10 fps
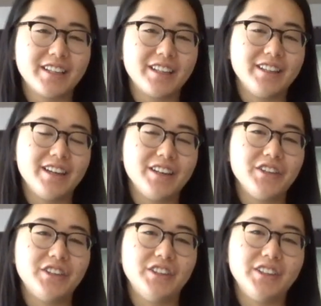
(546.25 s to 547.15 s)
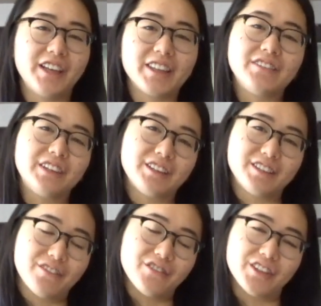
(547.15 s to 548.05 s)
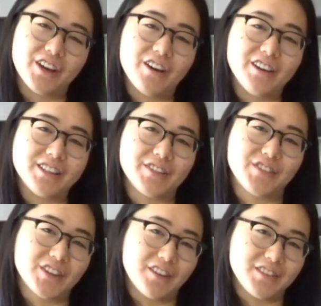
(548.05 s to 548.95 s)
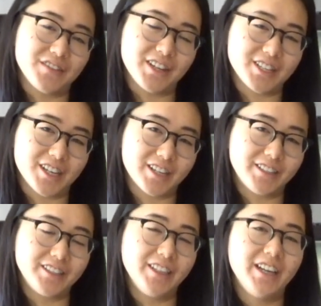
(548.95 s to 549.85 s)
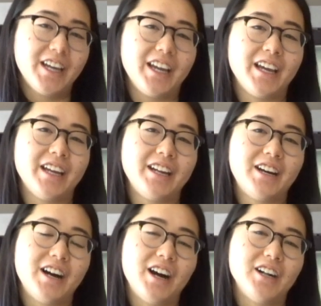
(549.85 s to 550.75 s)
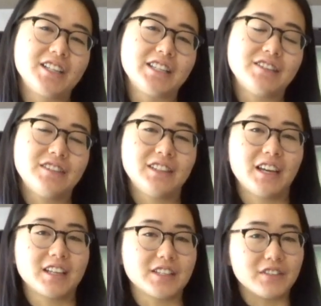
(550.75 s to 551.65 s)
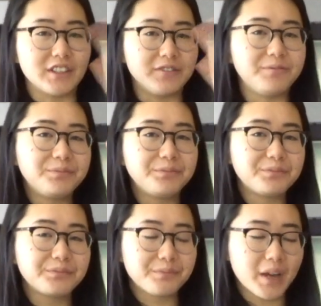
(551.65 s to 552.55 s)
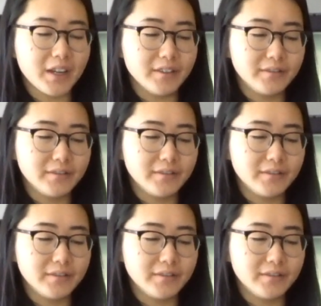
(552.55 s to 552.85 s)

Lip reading: Then you'll like the video down below and subscribe to my channel. And I'll see you in the next one. Bye.